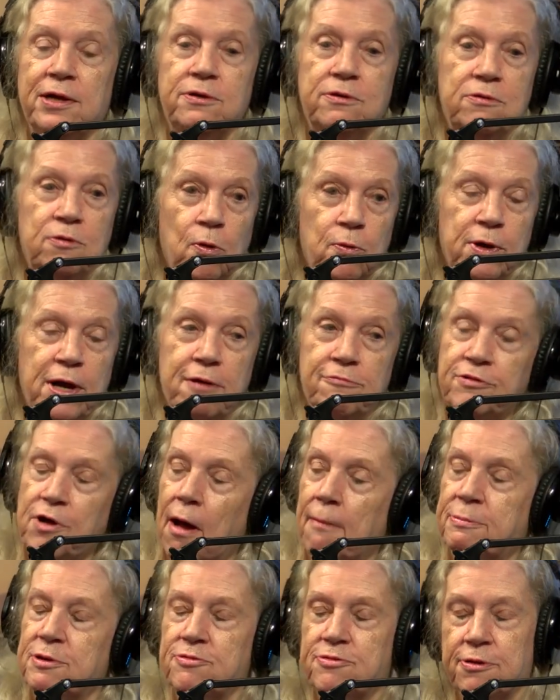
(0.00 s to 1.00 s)
don't have
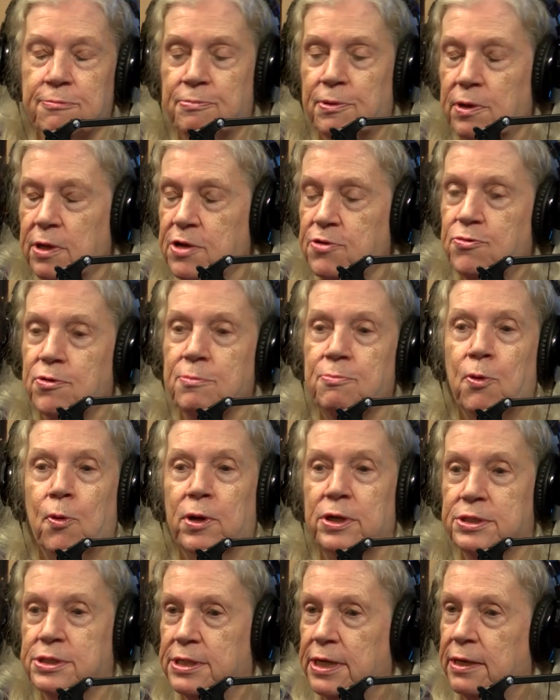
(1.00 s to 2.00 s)
copies of police reports